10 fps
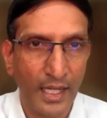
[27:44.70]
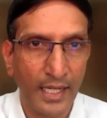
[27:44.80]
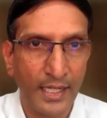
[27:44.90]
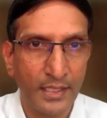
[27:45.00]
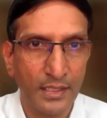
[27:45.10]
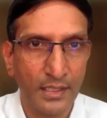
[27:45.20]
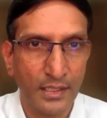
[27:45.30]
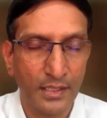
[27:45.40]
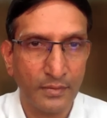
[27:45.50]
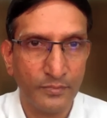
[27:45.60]
And
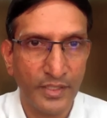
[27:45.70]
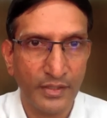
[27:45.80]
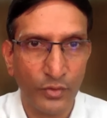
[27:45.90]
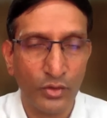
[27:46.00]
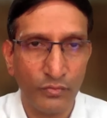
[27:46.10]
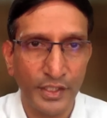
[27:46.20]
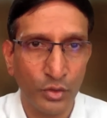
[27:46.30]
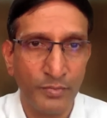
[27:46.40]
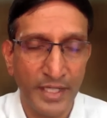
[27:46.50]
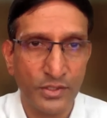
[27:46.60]
therefore, we
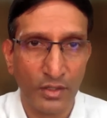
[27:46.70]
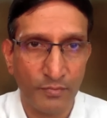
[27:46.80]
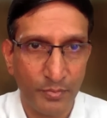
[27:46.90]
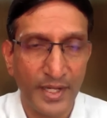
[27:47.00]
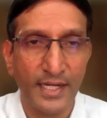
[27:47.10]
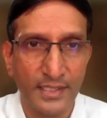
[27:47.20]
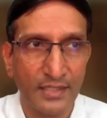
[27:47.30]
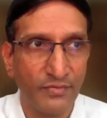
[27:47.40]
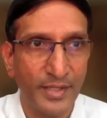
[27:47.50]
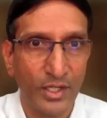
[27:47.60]
should be sort of prepared
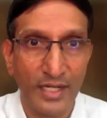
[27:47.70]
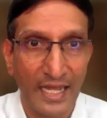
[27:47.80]
that we may not